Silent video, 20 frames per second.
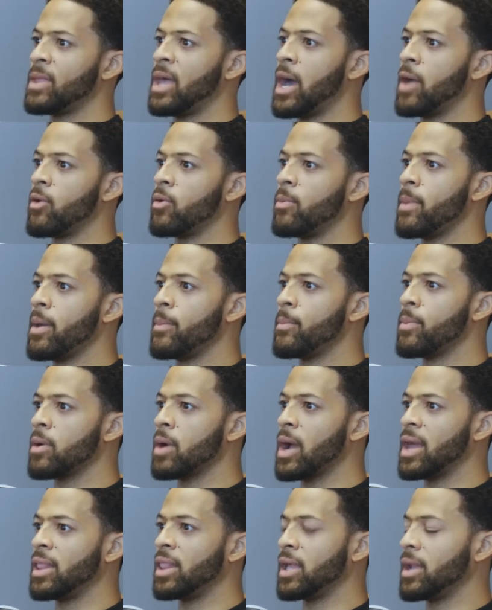I
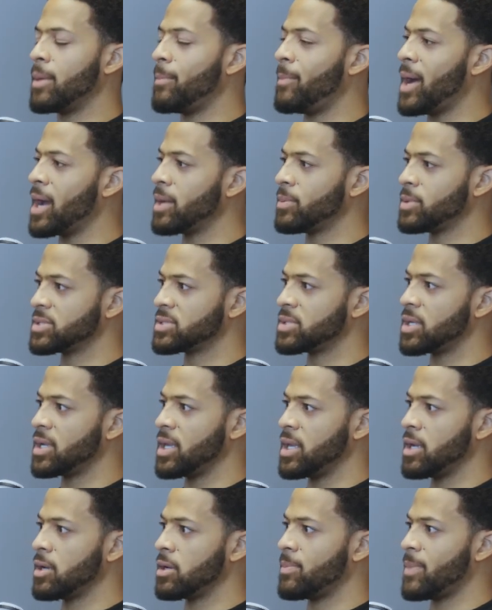remember I led a Bible study
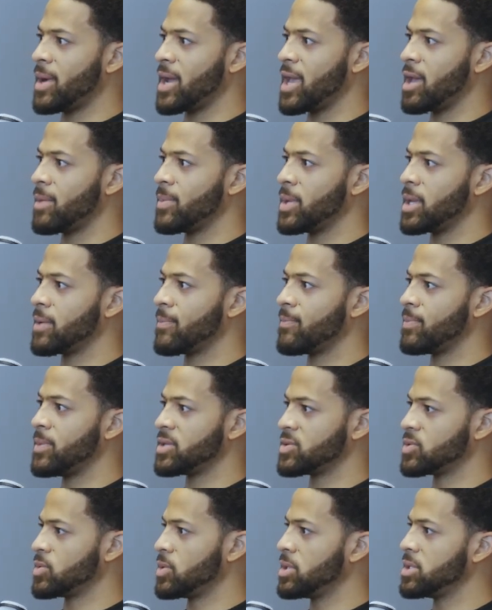here in Miami.
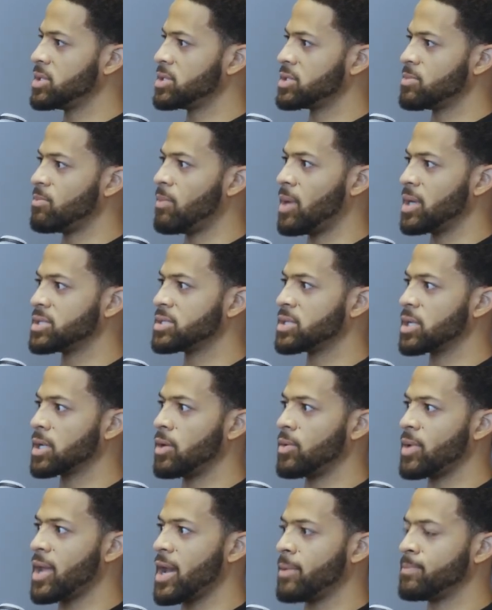This was months
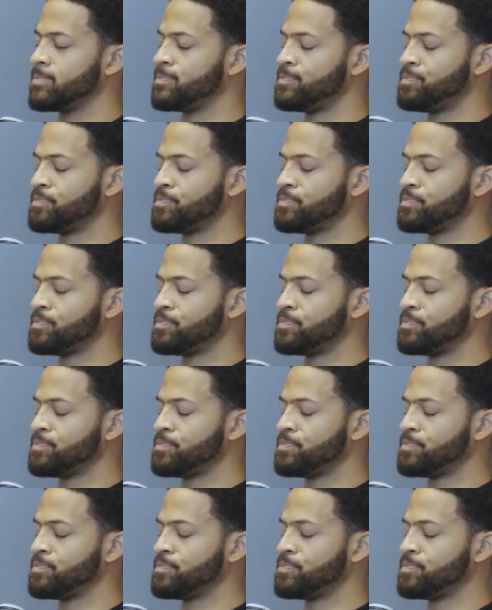ago now.